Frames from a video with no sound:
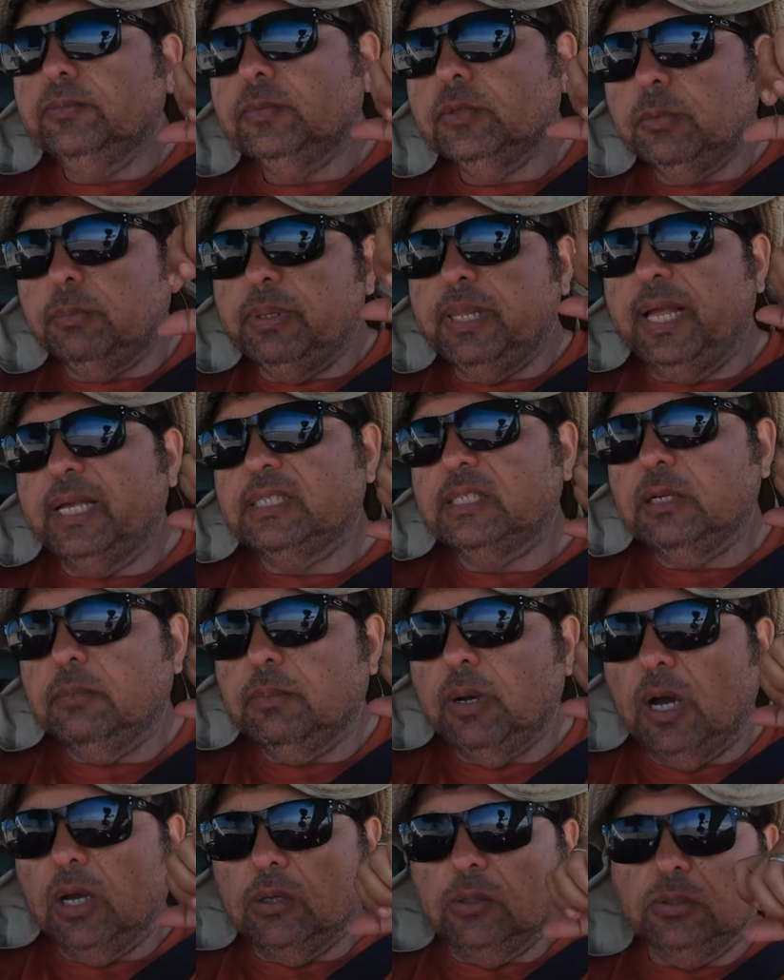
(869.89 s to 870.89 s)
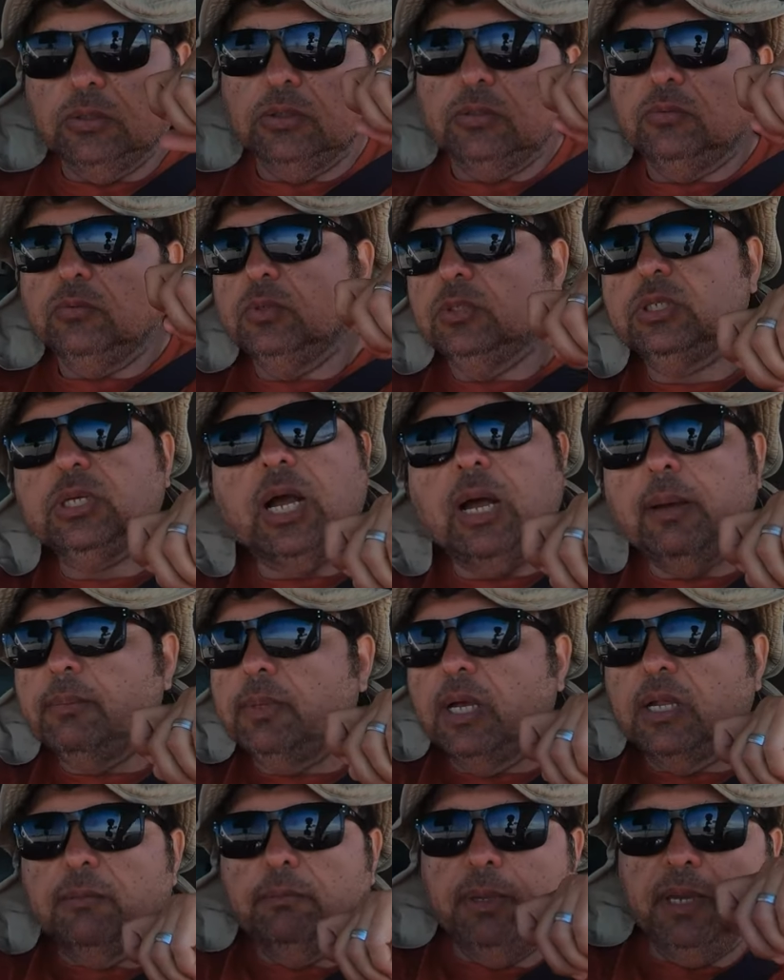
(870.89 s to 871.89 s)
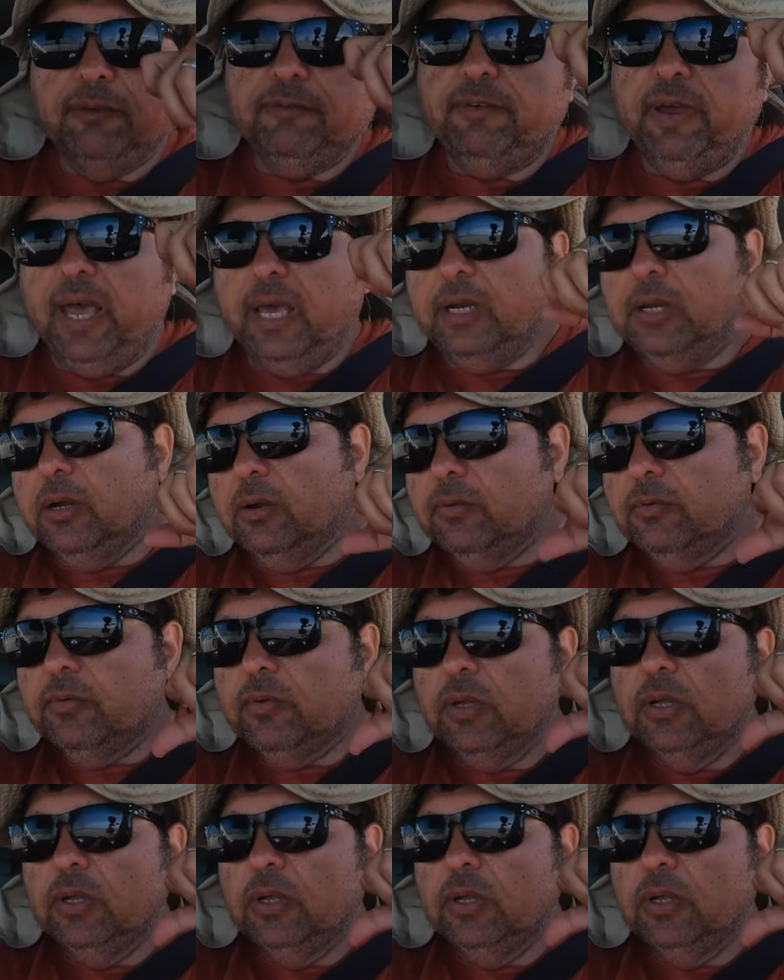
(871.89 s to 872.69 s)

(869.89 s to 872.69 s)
The plastic bottles, which I'm not a big fan of,